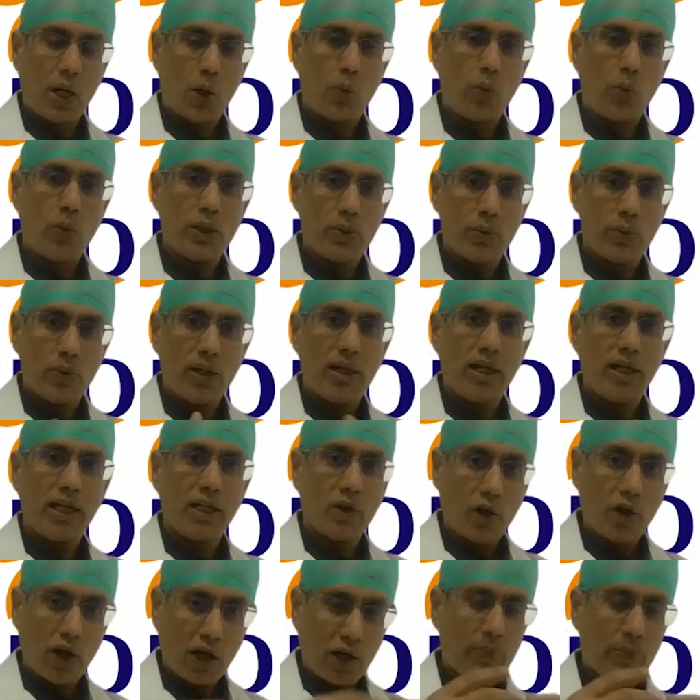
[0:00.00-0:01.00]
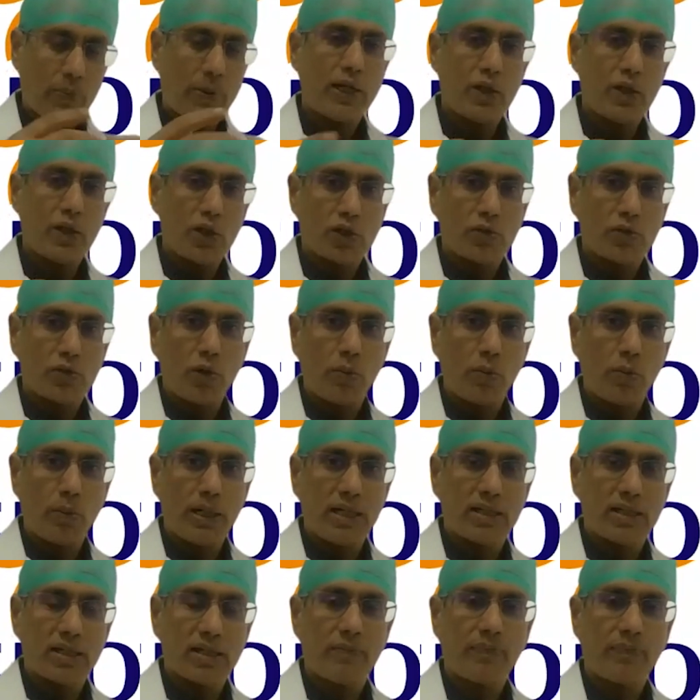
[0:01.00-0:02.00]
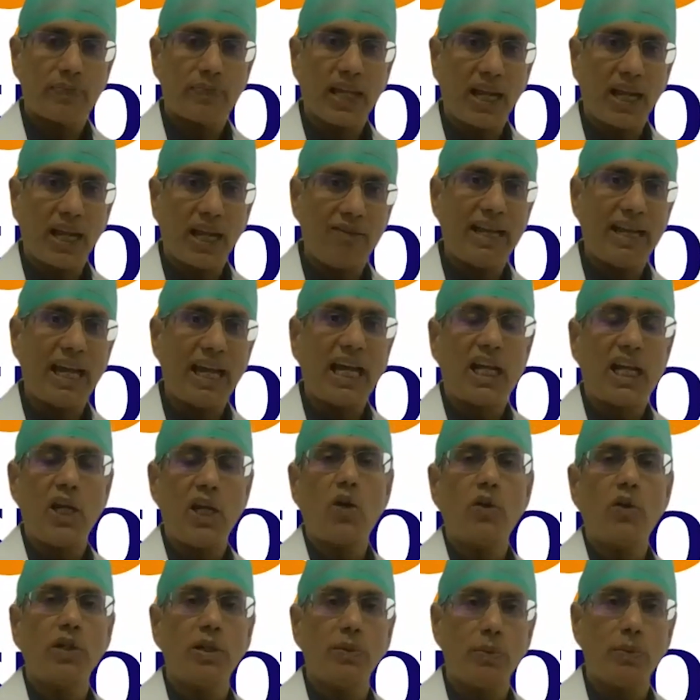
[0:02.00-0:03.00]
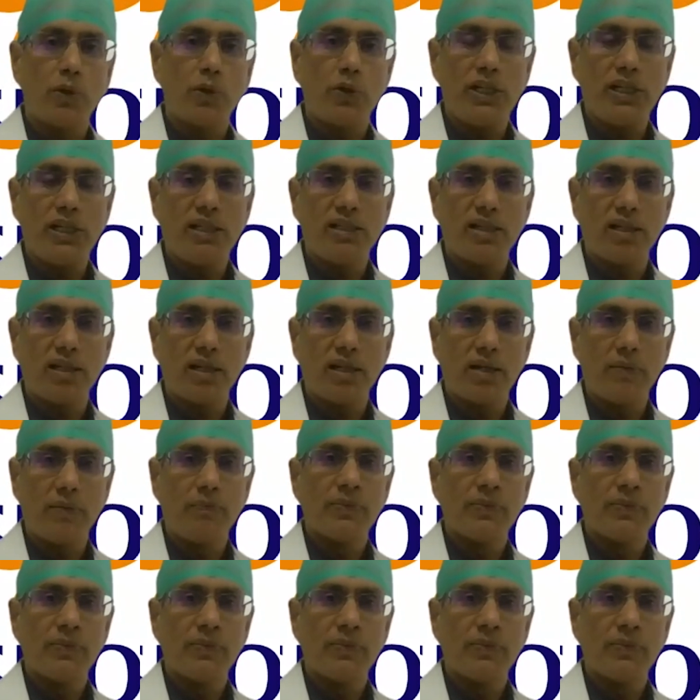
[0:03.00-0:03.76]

which will incorporate those movements and will carry out the procedure